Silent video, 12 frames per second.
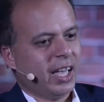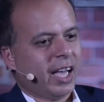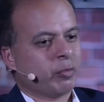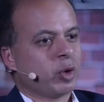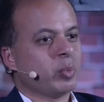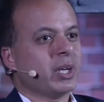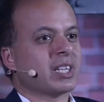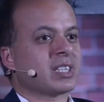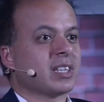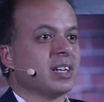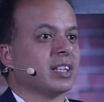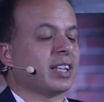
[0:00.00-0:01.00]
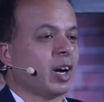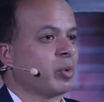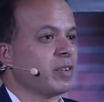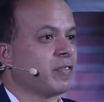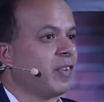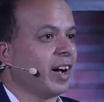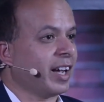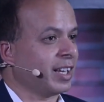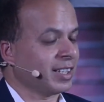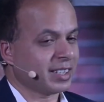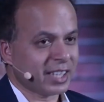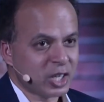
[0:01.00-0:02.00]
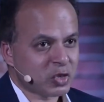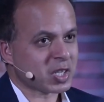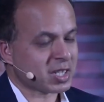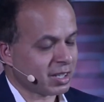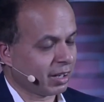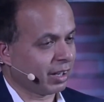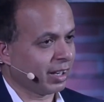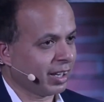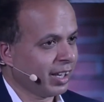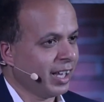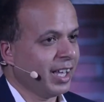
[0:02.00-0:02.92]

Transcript: And when we assert that, we find, interestingly,